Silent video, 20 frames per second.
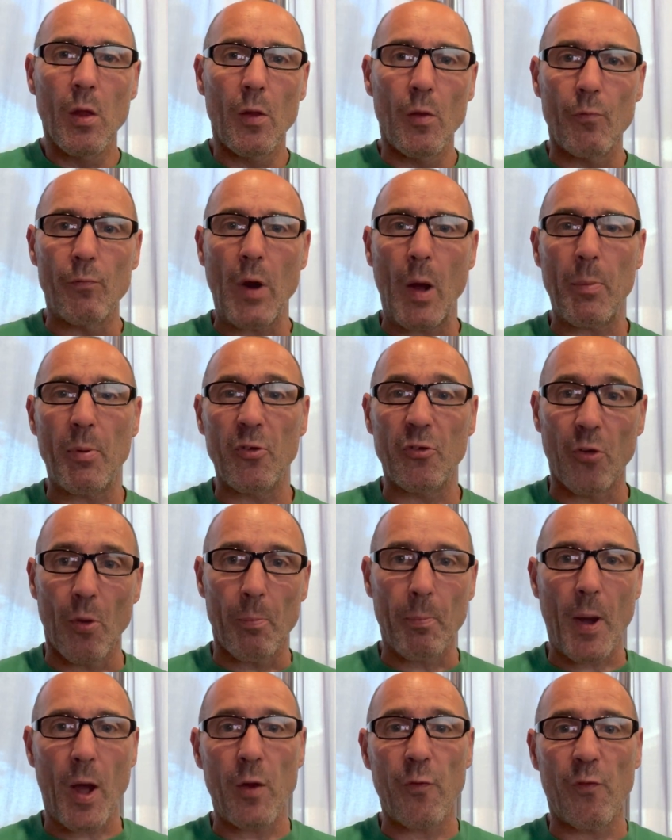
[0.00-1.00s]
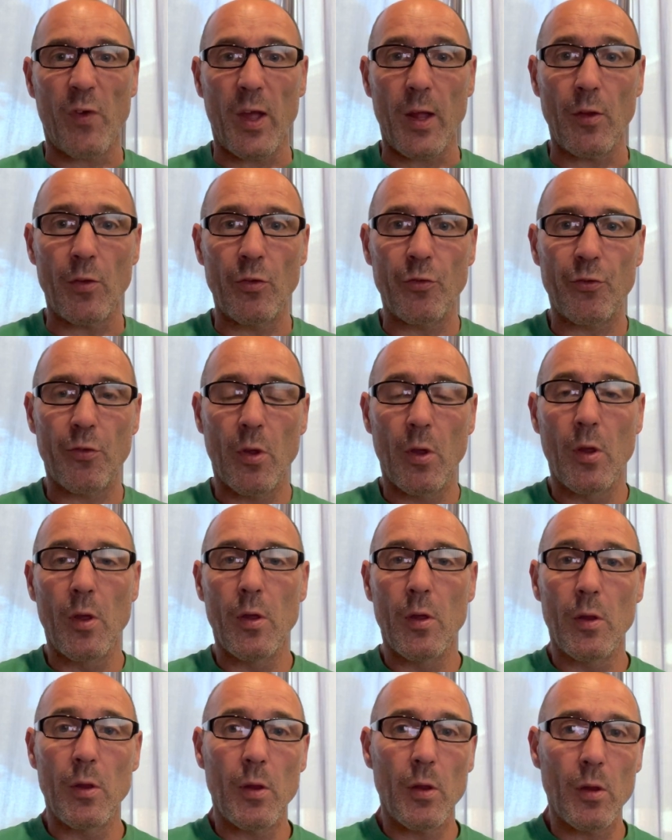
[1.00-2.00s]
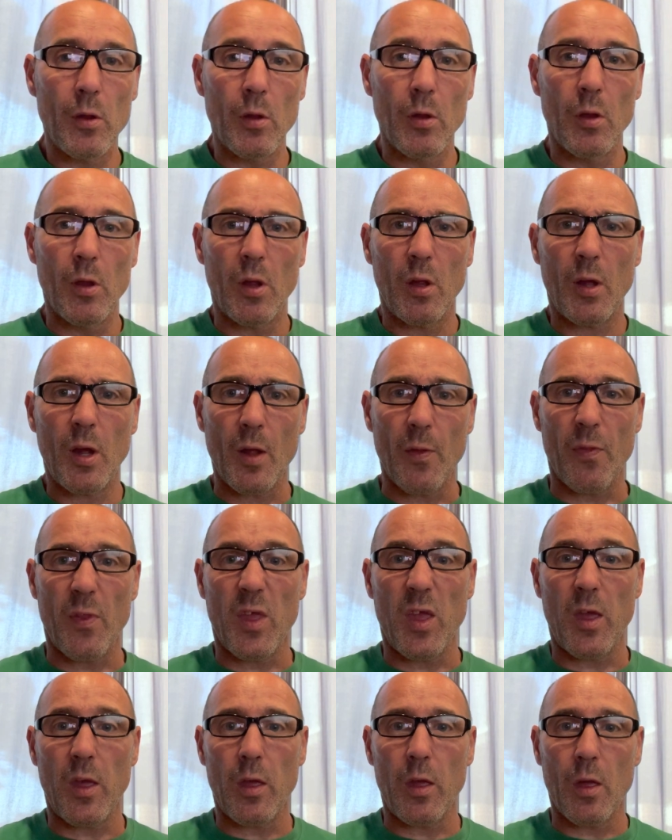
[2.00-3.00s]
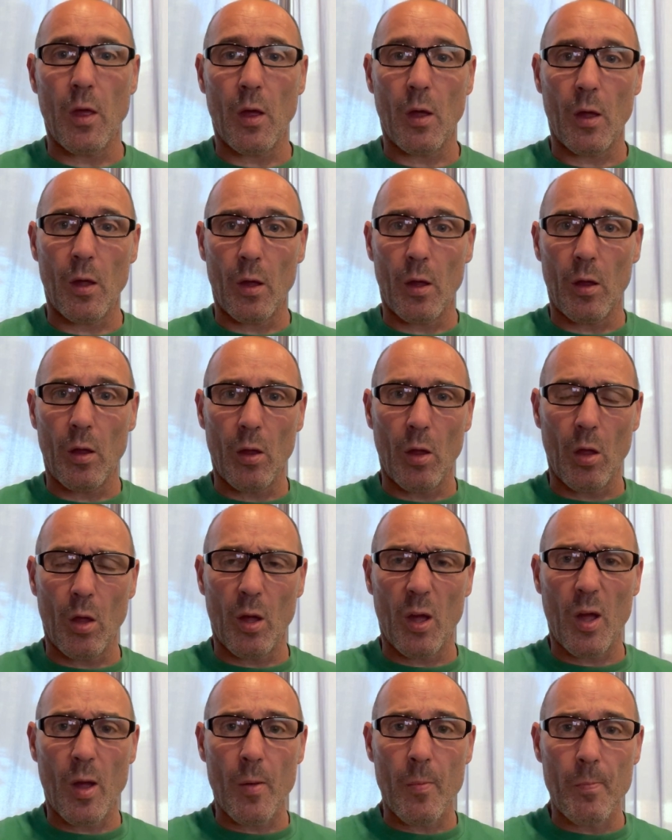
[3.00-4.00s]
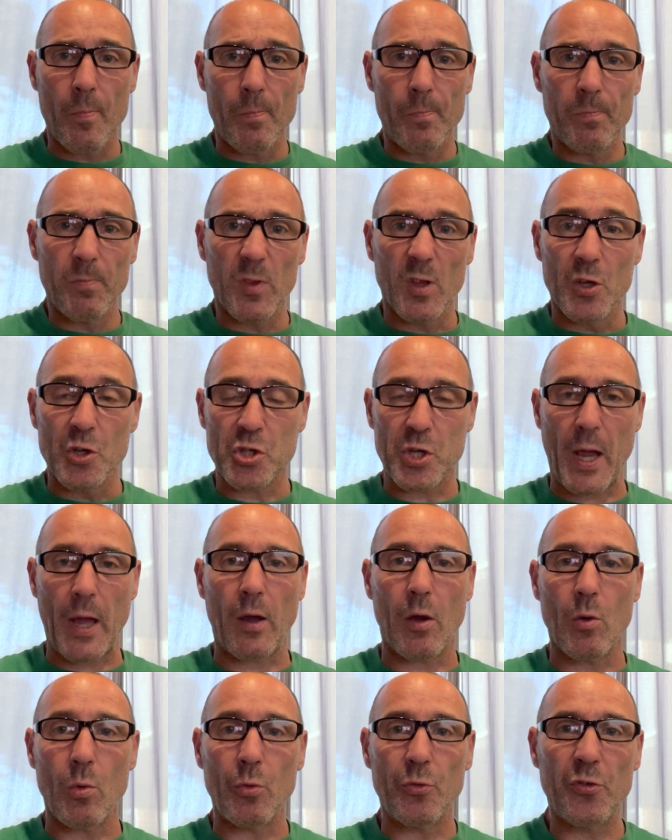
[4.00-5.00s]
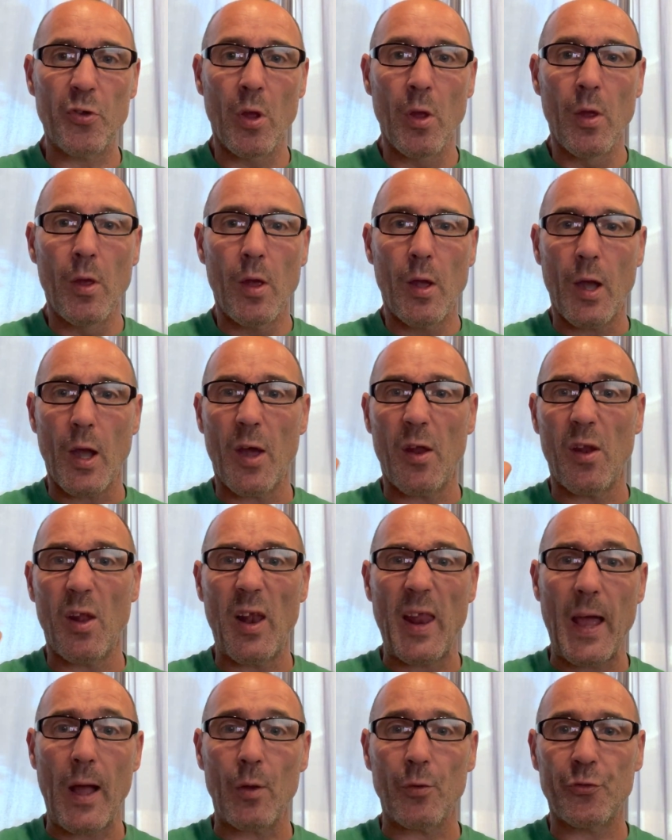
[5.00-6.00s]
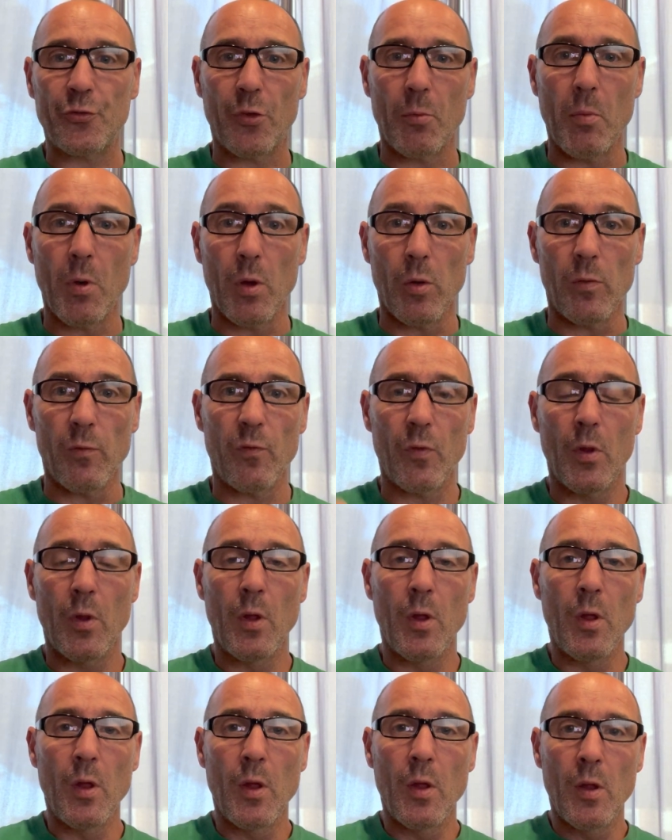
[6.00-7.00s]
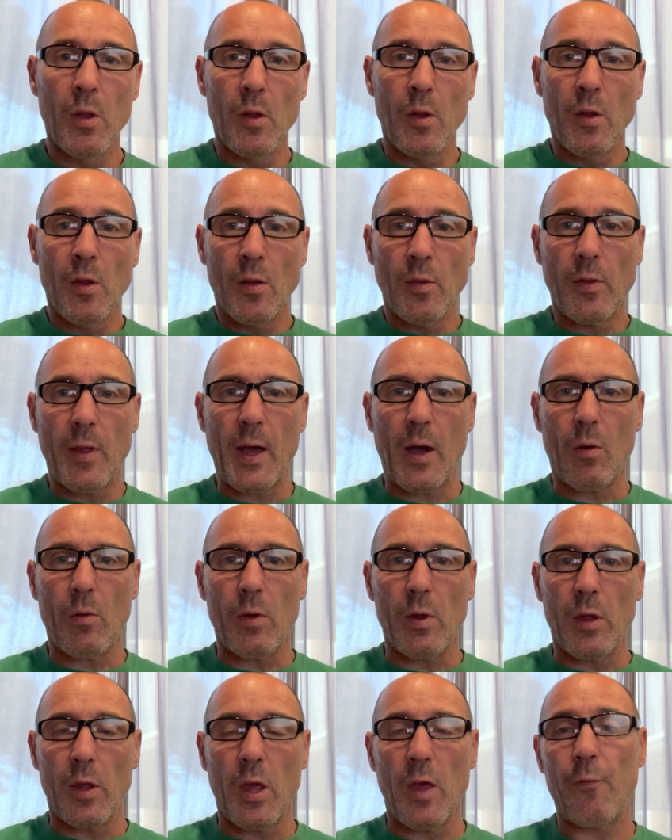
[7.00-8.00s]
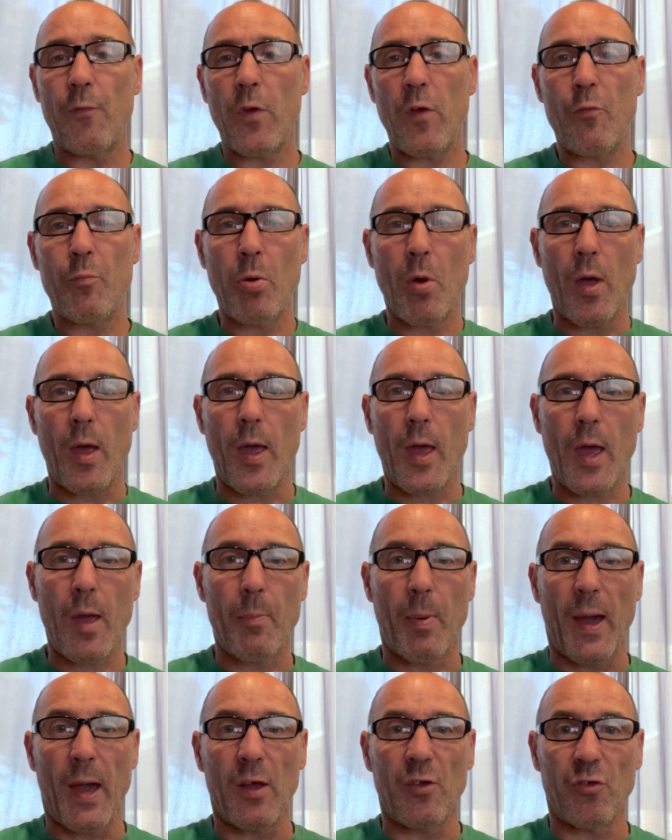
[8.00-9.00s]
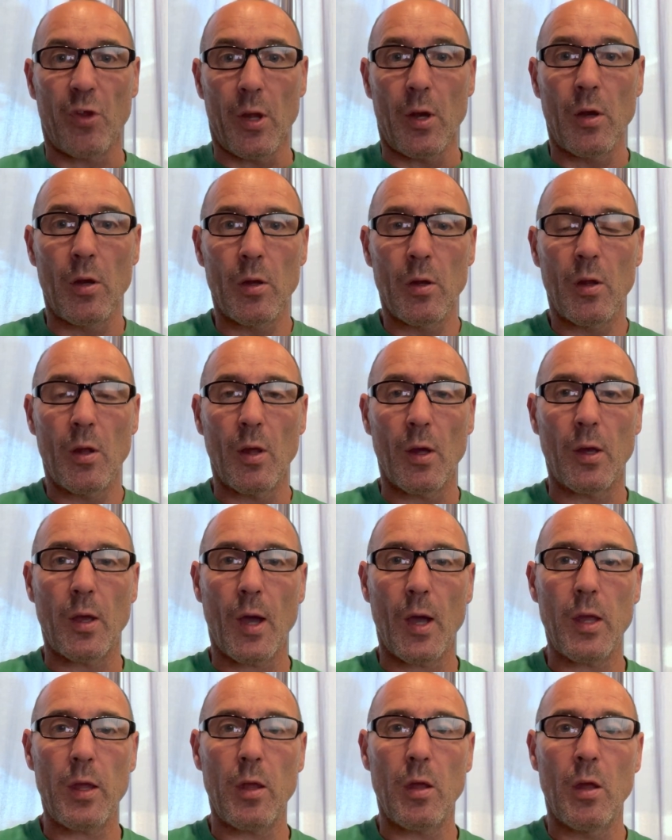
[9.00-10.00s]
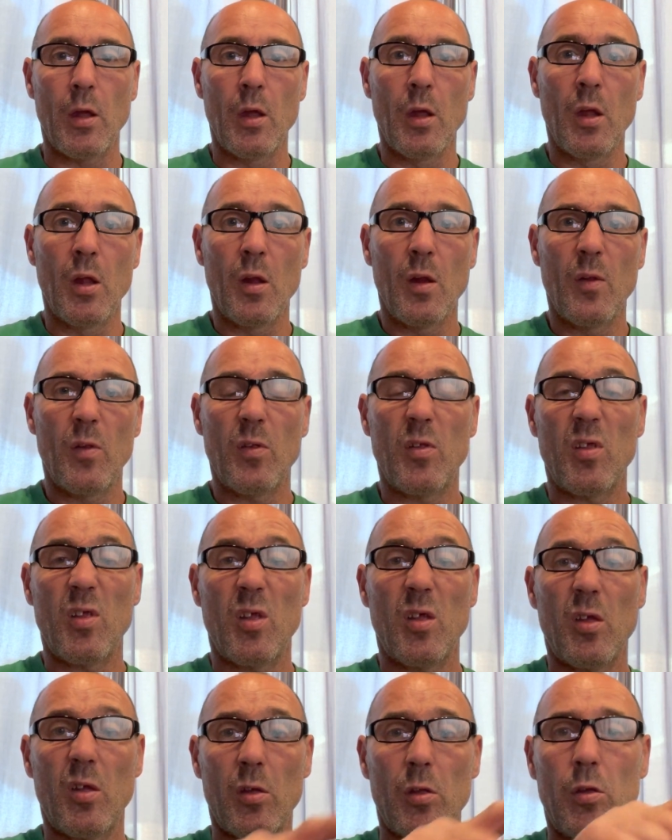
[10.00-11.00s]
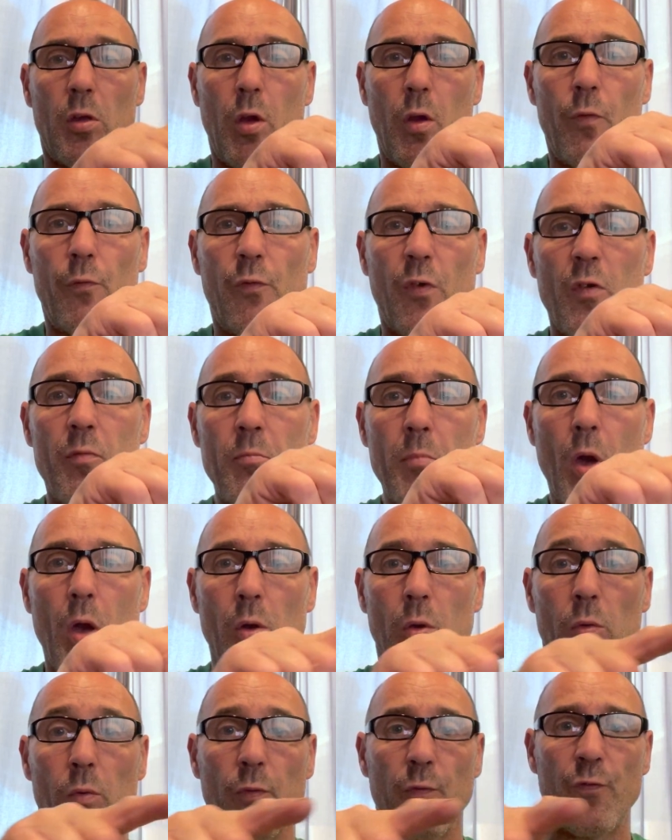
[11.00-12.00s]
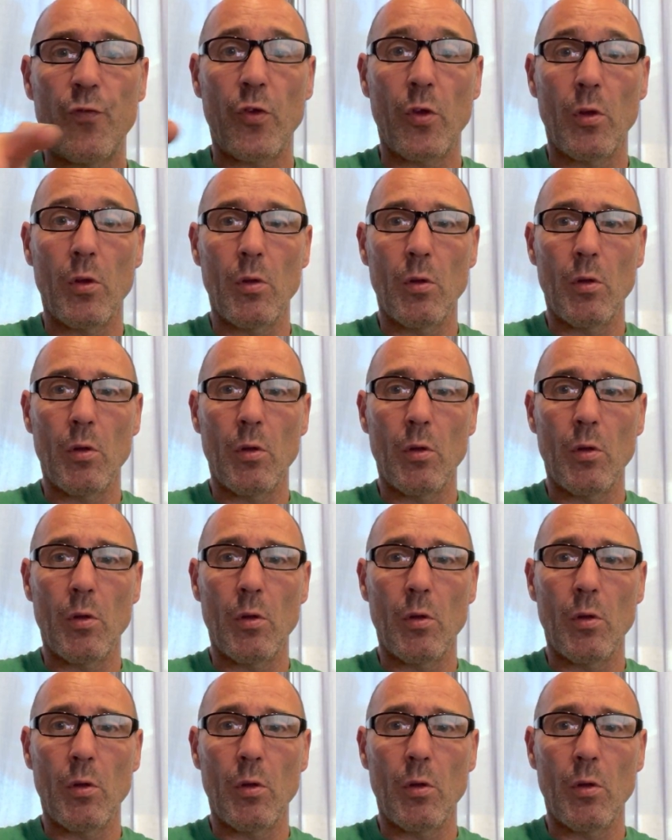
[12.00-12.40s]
rubbers at both ends at the shackles, and allows to move. Now, if you've put airbags in, okay, you've removed